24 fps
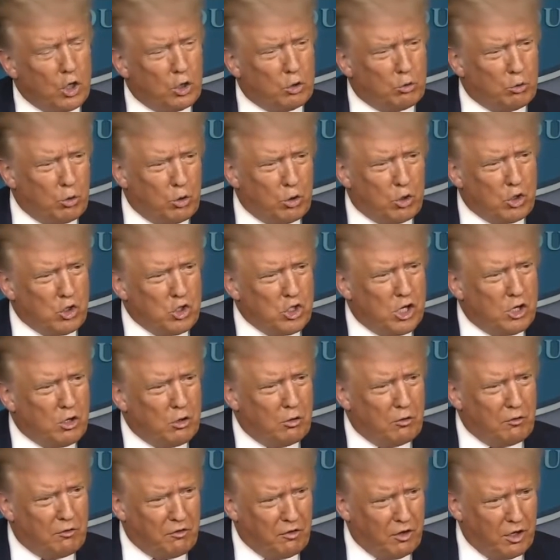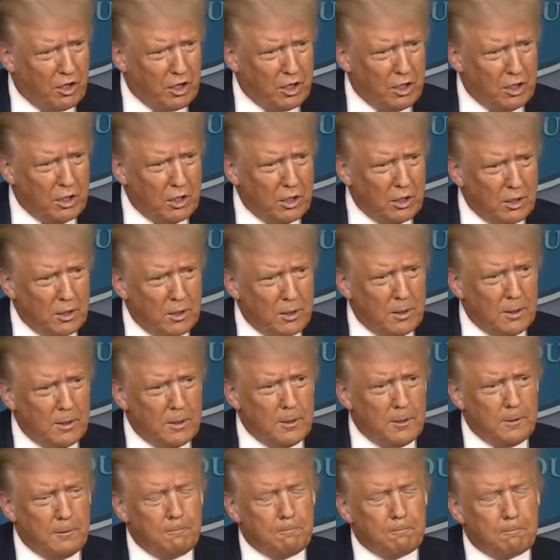through the general fund,
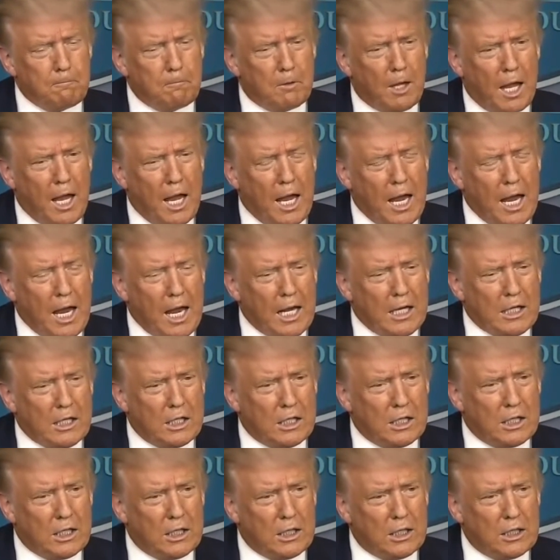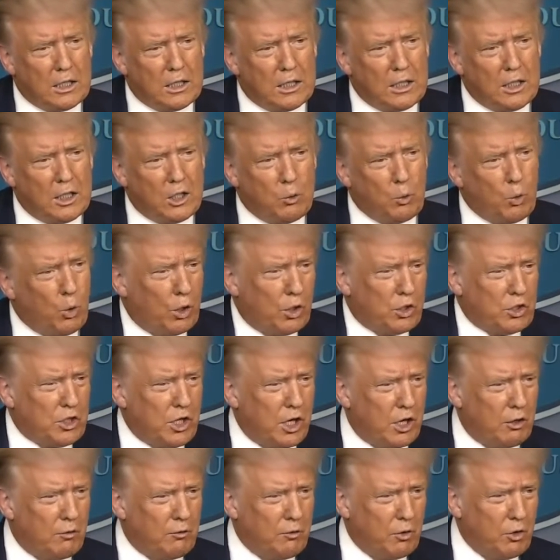and it works
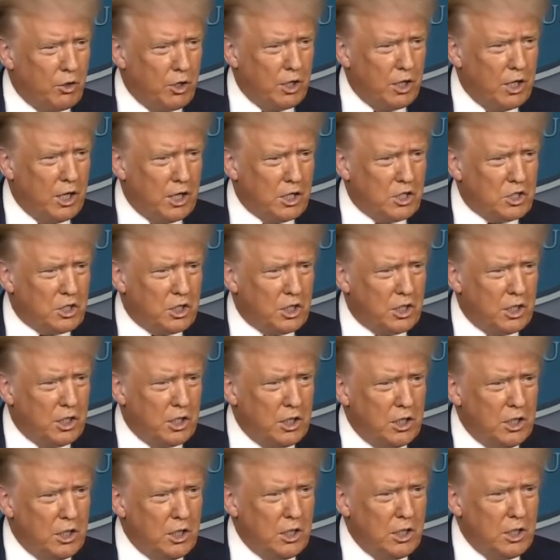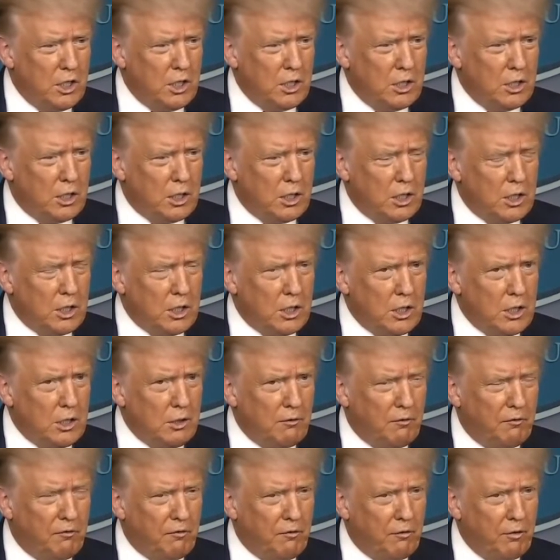out very nicely.
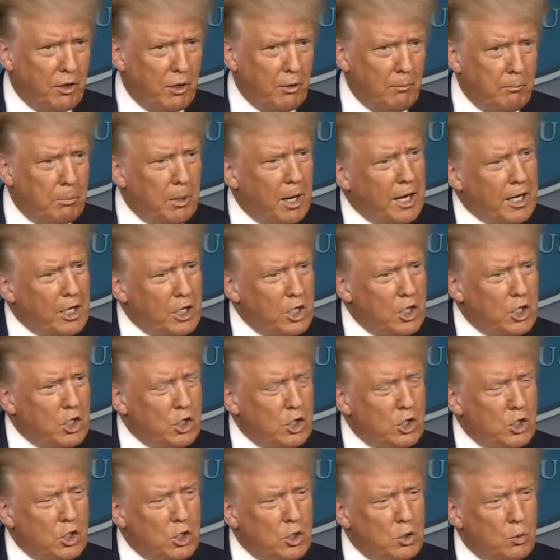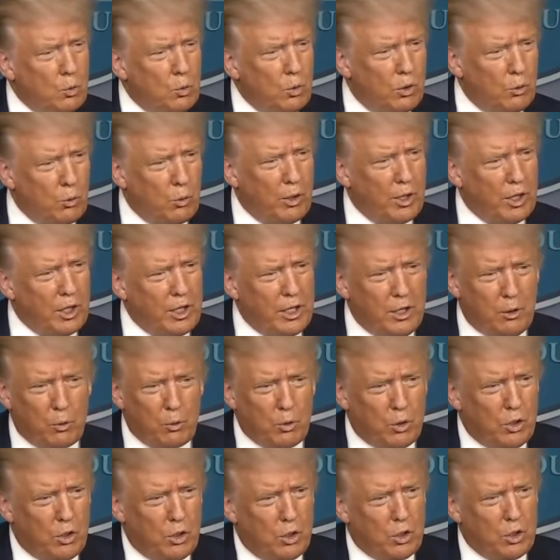If Biden would win, he
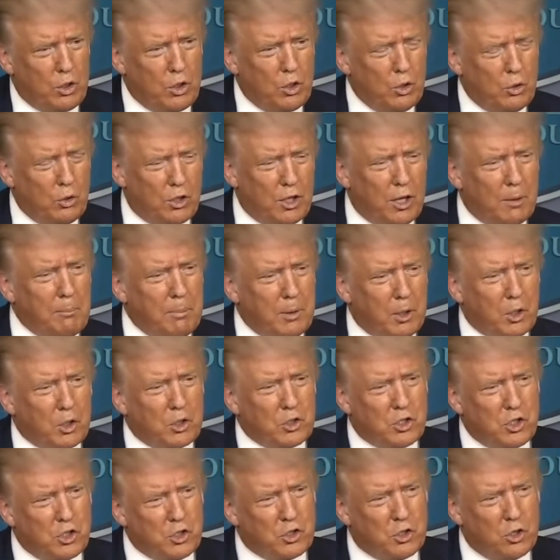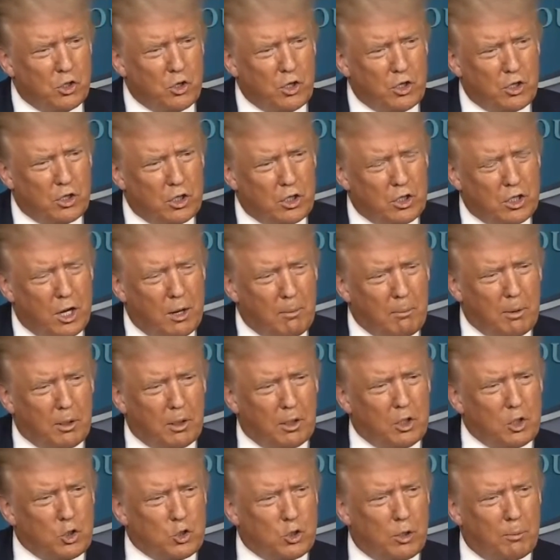wouldn't do that, because he's going to double
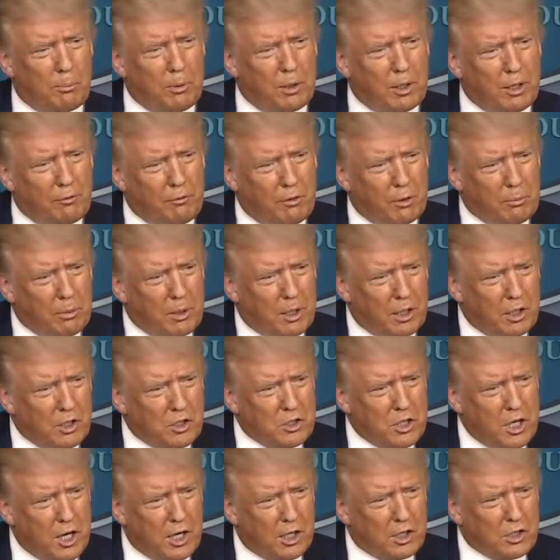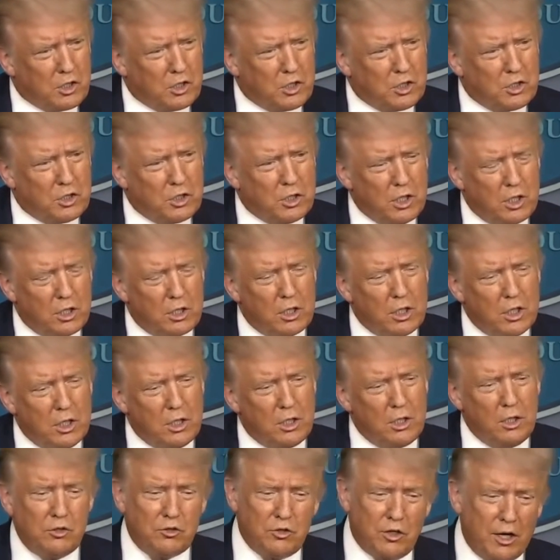and triple everybody's taxes.
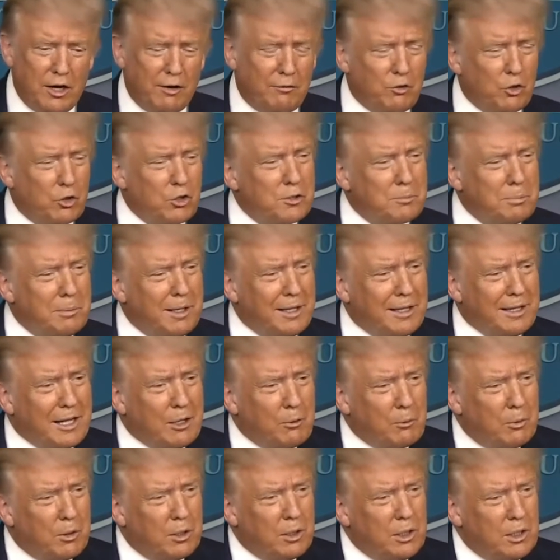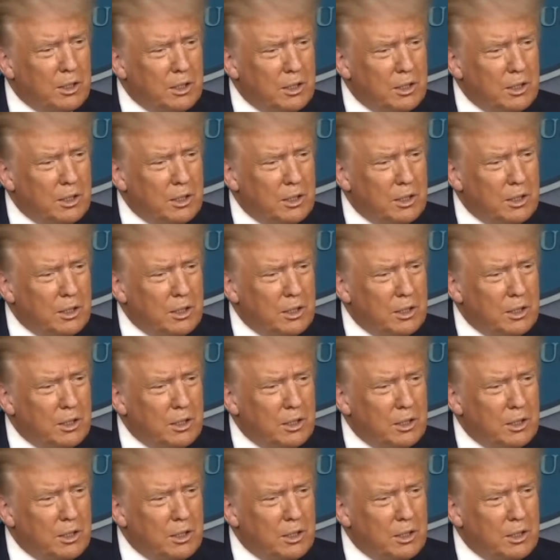He's going to have to explain that one.